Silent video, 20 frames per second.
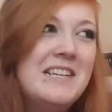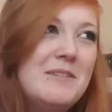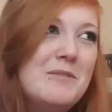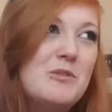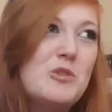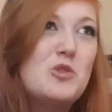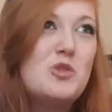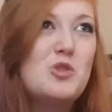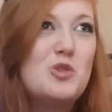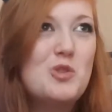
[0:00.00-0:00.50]
I
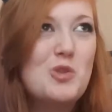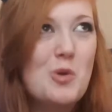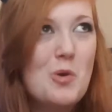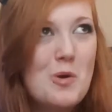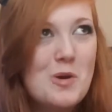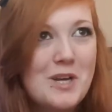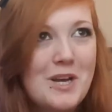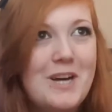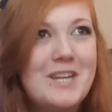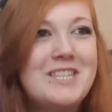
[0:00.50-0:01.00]
was
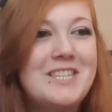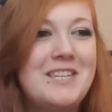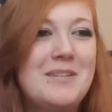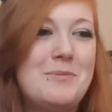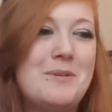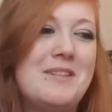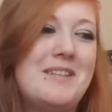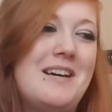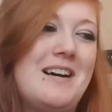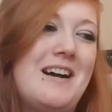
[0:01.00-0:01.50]
so gutted
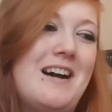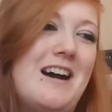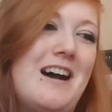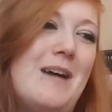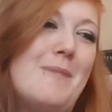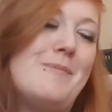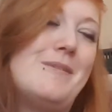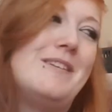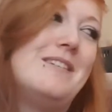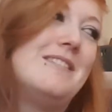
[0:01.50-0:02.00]
when that
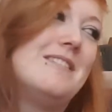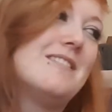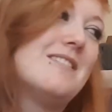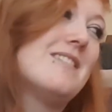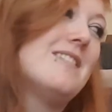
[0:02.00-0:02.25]
happened.